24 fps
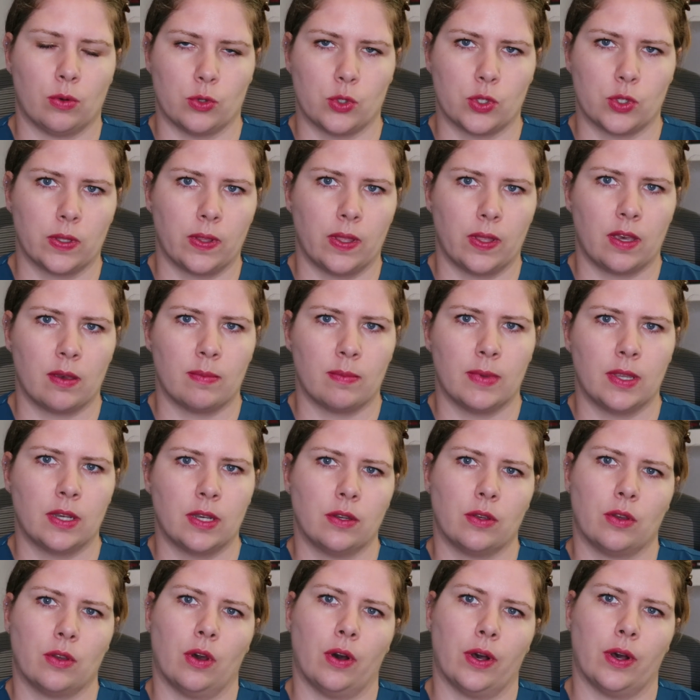cruciate
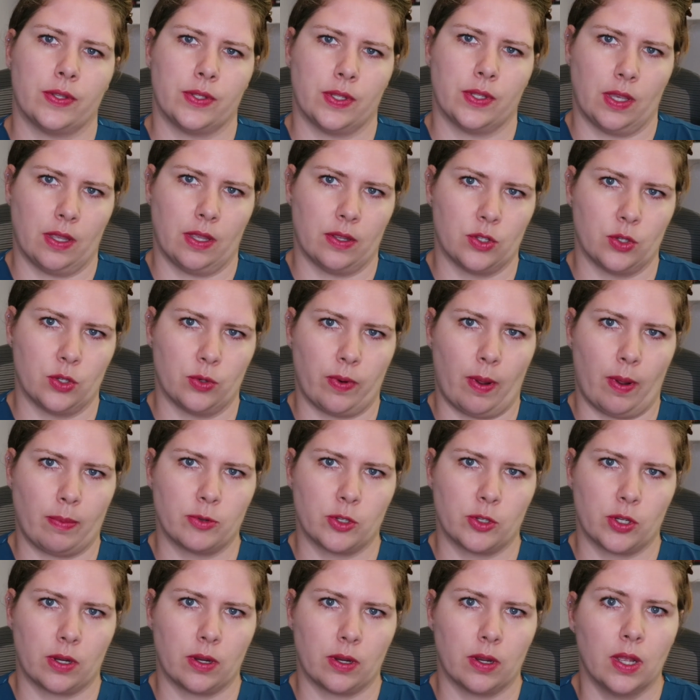ligament causing it to
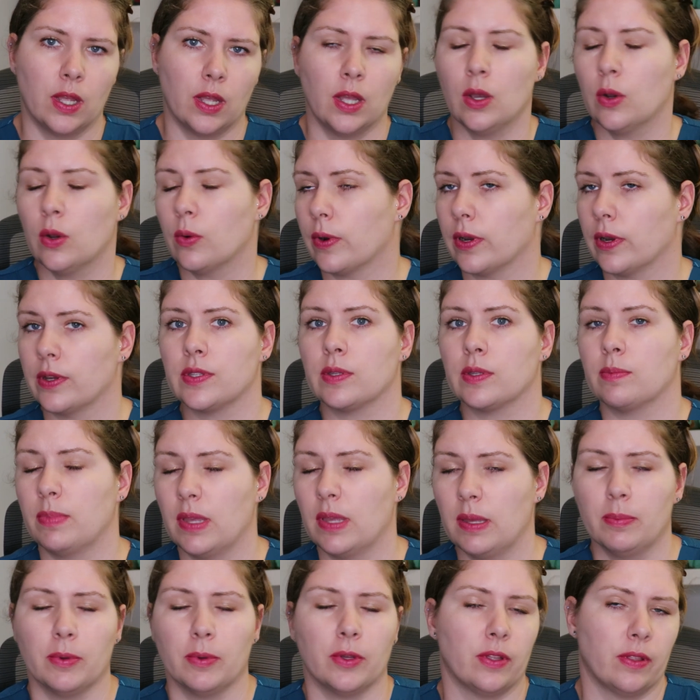rupture, whereas in
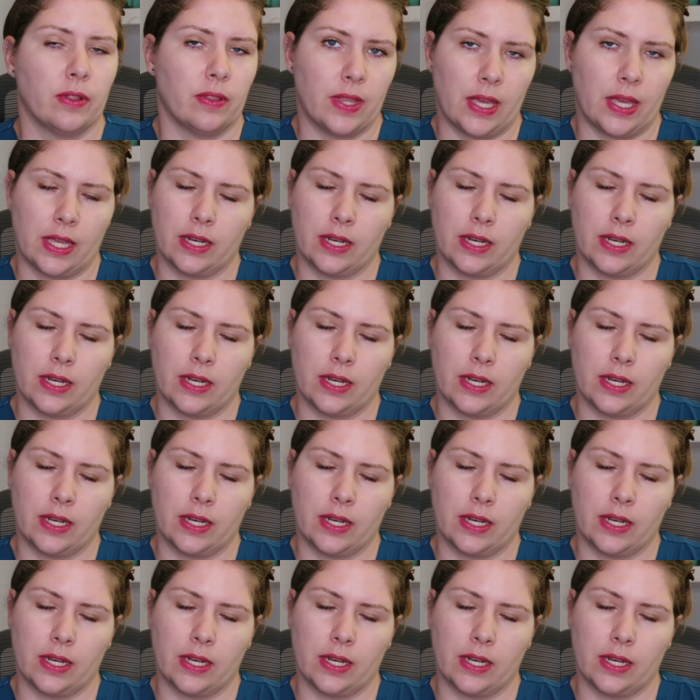people,